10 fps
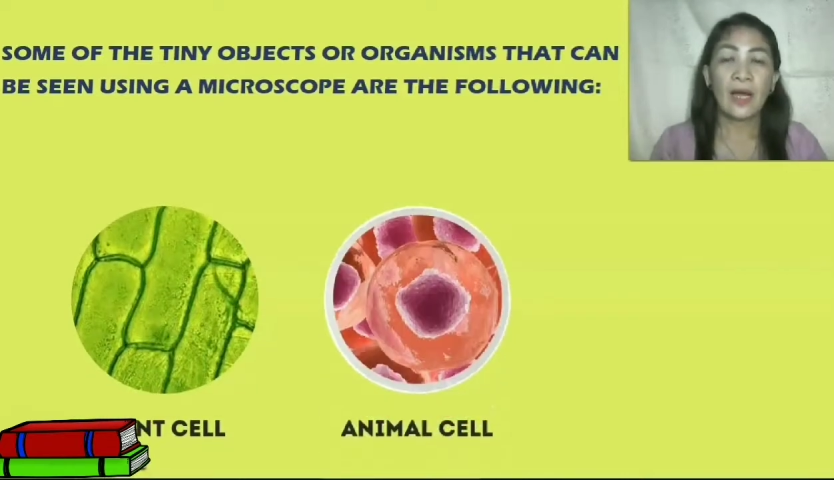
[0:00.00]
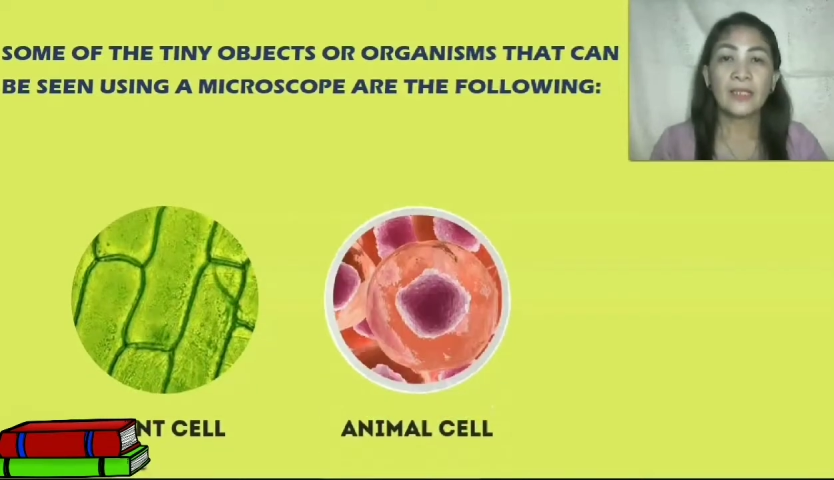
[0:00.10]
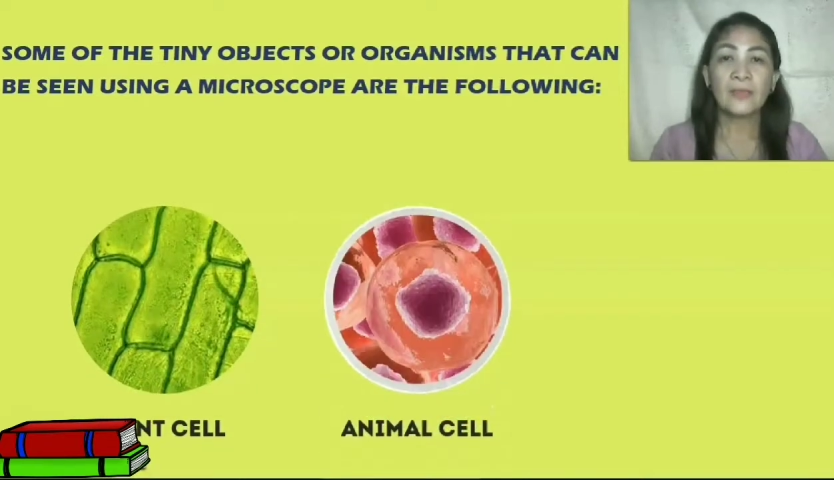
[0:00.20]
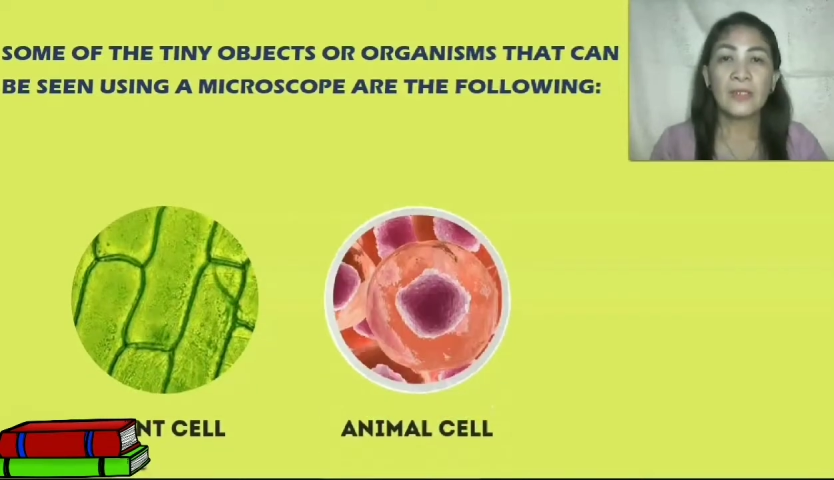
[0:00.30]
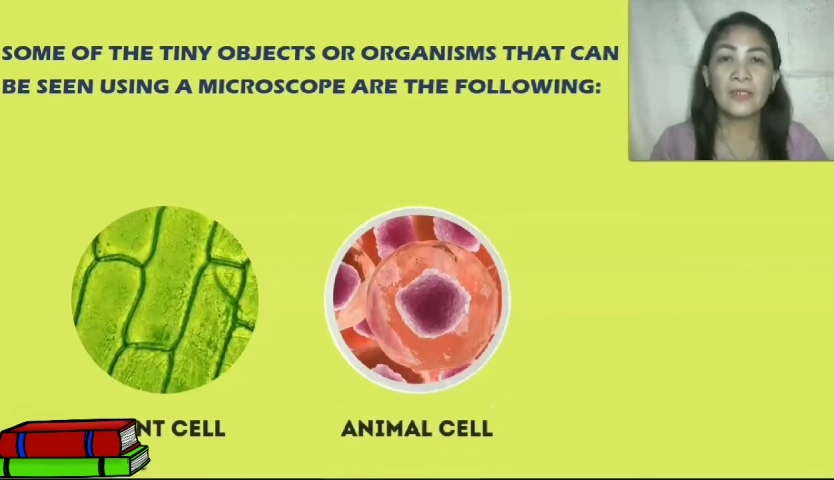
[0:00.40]

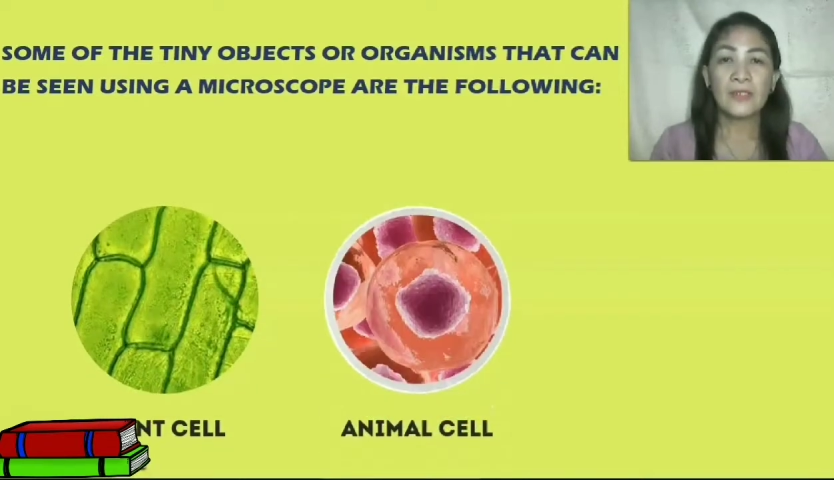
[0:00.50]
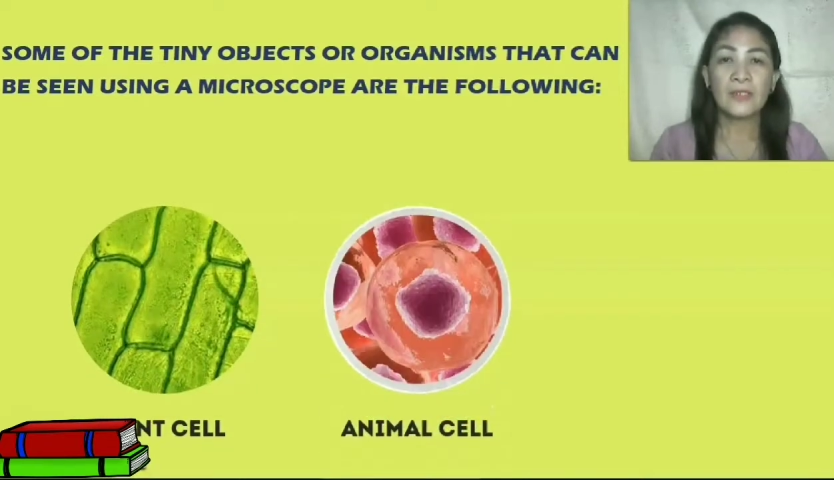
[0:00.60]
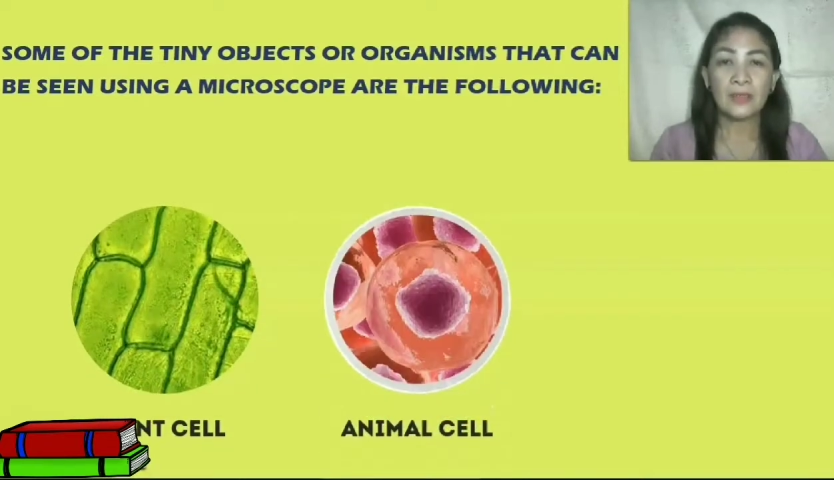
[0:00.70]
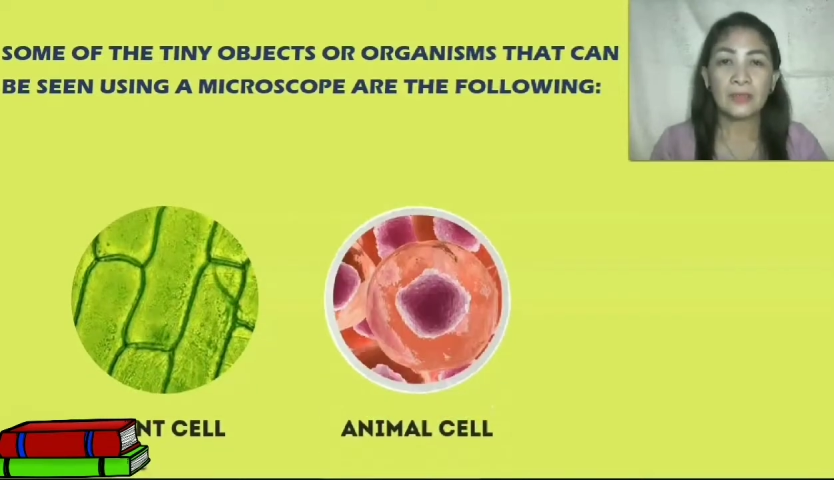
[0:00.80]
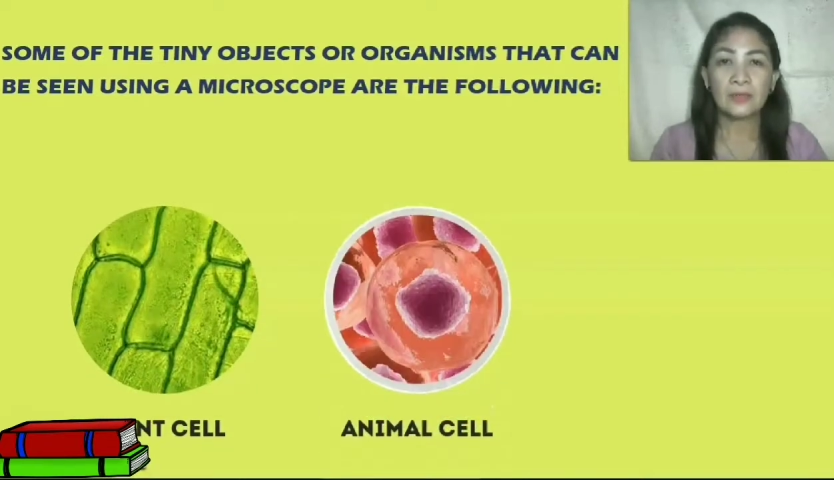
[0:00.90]
animal
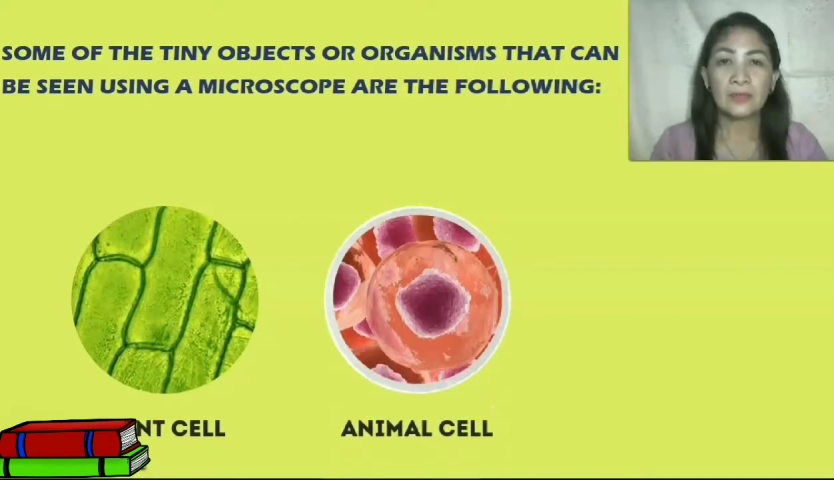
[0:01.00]
cell,